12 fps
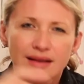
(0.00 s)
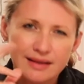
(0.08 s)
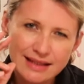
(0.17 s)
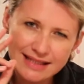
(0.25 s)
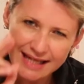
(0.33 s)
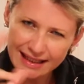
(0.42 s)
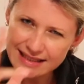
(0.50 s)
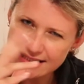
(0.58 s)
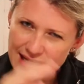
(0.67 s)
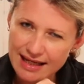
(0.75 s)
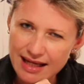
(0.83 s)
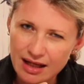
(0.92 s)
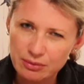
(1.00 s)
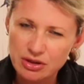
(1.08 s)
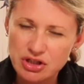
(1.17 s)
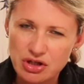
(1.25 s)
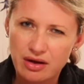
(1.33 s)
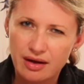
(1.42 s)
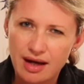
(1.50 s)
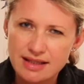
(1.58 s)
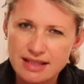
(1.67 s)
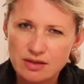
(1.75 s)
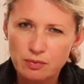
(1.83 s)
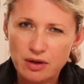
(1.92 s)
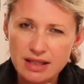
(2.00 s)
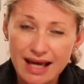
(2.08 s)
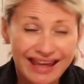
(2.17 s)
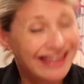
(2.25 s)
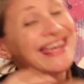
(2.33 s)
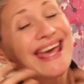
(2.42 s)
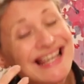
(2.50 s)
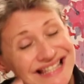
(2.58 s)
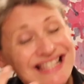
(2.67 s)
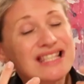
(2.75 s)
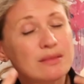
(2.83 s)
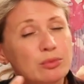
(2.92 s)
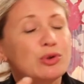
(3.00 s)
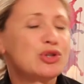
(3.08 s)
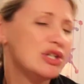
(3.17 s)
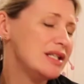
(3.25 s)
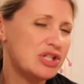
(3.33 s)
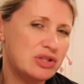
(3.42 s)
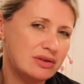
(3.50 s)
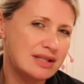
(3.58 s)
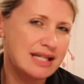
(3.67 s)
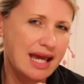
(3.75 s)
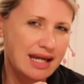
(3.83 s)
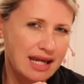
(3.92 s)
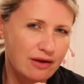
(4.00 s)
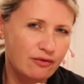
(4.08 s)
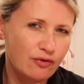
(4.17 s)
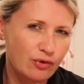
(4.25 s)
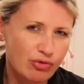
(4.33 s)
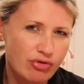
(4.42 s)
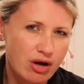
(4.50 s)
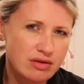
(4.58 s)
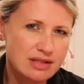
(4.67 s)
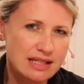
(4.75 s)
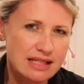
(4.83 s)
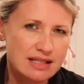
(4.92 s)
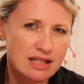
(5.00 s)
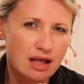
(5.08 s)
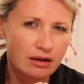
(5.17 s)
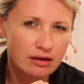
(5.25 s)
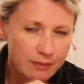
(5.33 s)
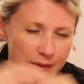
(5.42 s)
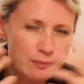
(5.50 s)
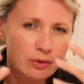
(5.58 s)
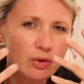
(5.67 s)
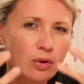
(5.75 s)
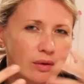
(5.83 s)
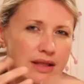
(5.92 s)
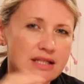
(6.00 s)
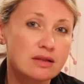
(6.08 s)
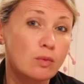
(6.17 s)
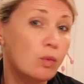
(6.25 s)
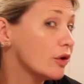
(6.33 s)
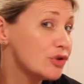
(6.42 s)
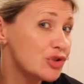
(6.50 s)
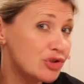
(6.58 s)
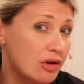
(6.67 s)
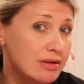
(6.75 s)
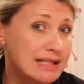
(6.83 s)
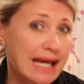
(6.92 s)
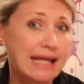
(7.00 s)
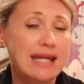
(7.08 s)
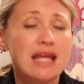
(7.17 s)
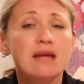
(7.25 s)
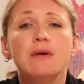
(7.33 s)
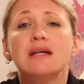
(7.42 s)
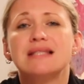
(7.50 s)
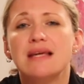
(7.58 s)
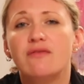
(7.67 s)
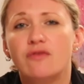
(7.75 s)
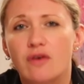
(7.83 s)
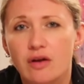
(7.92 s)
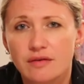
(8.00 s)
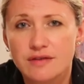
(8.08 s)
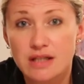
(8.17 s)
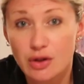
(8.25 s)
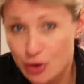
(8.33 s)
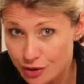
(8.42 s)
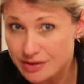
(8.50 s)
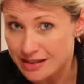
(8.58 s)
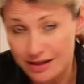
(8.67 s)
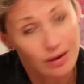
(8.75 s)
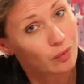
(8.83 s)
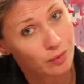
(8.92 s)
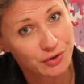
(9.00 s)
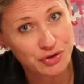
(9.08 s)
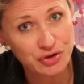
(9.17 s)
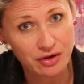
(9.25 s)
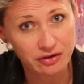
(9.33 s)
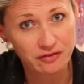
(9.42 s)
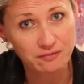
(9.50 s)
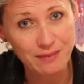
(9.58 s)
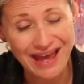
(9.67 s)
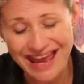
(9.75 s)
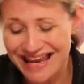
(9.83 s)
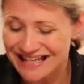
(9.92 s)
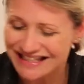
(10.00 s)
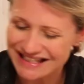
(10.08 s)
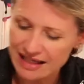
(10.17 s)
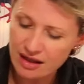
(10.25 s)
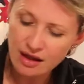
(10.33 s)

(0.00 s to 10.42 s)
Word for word: The second technique I want to show you guys is what I guess is the more traditional technique for roses. A lot of people call this the one stroke technique because it involves using one stroke of paint.